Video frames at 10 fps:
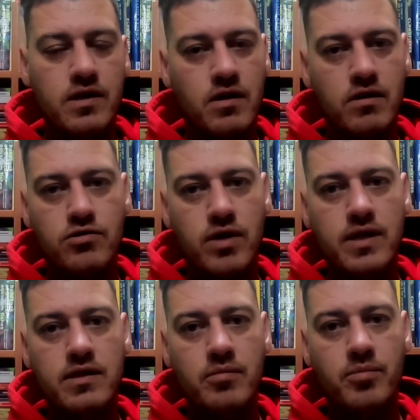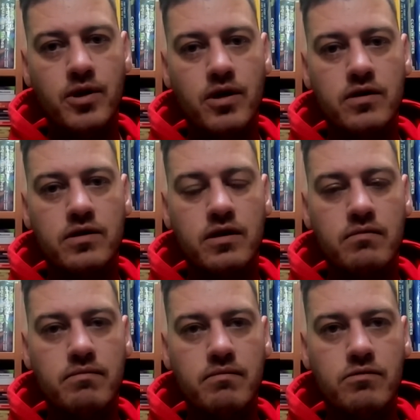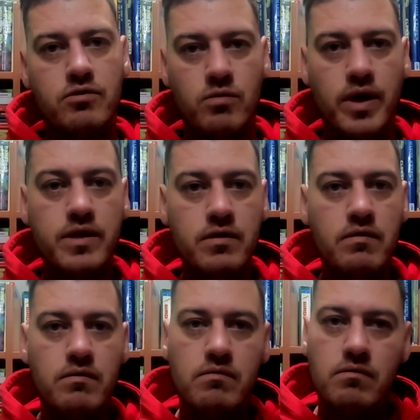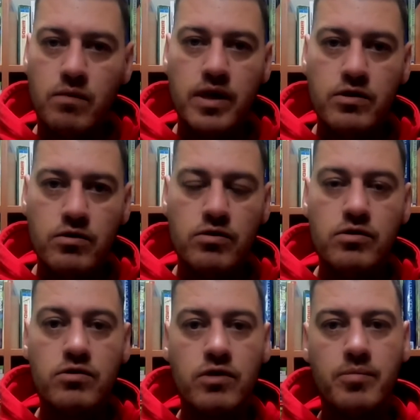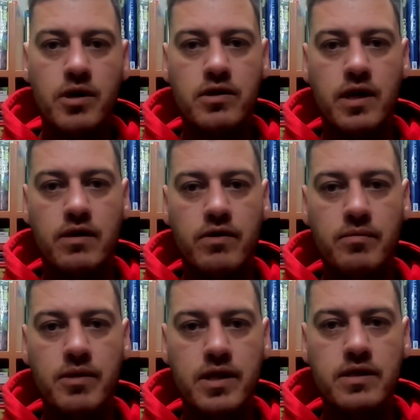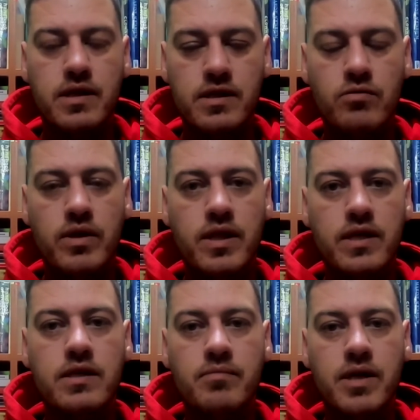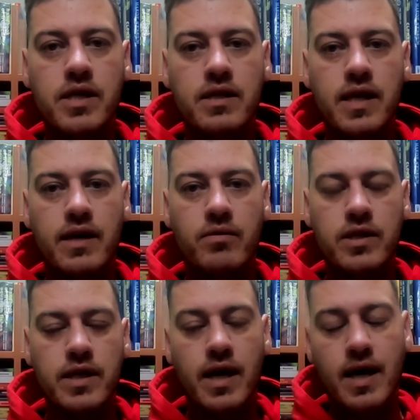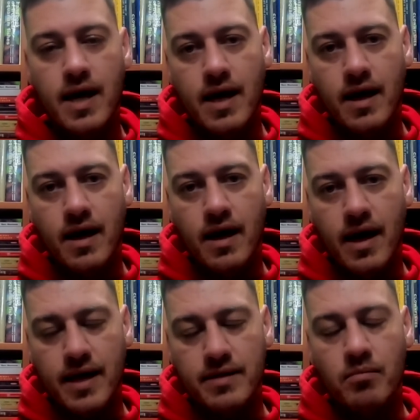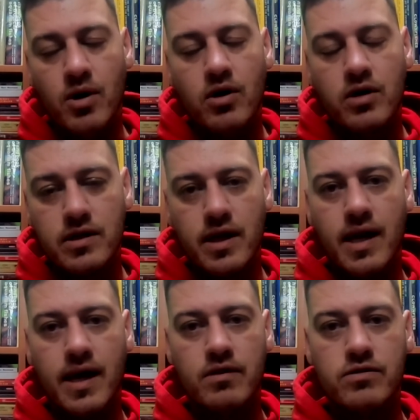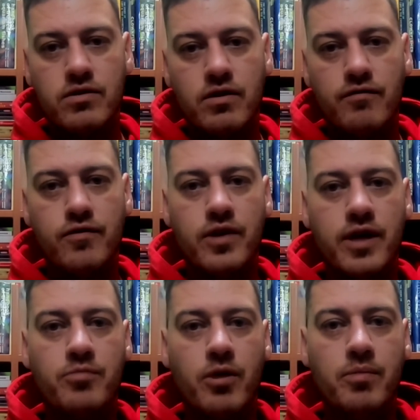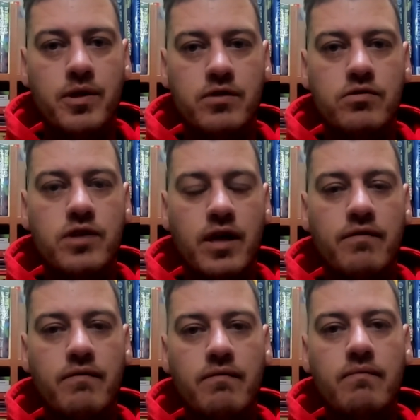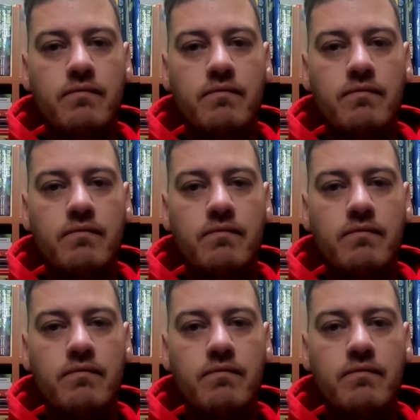So the straight, simple answer to when you use a tripartite agreement is when there's immediate equity and the market allows for that property to sell